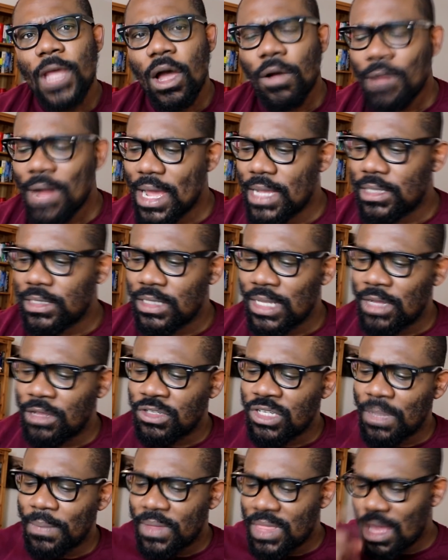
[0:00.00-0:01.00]
right? Now on
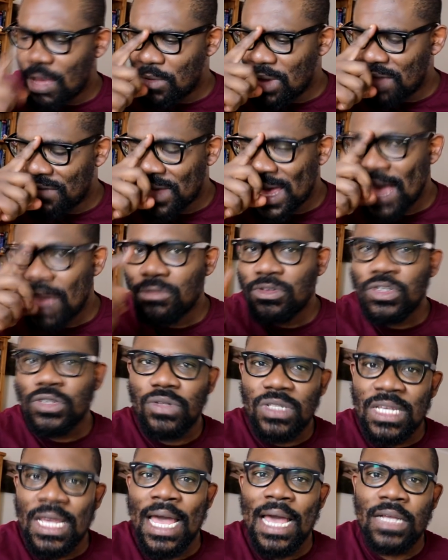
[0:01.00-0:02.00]
top of that, we have council
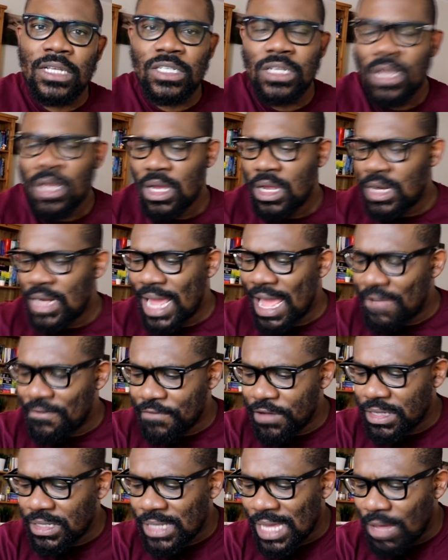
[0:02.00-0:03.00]
tax. The
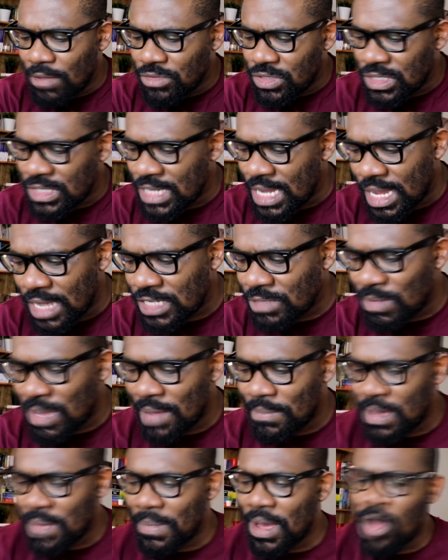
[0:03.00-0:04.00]
average council tax
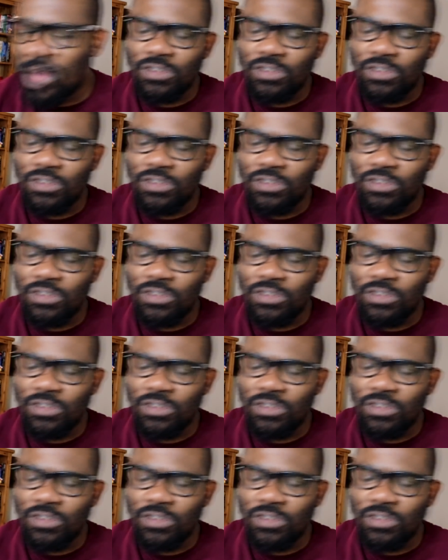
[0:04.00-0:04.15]
might be about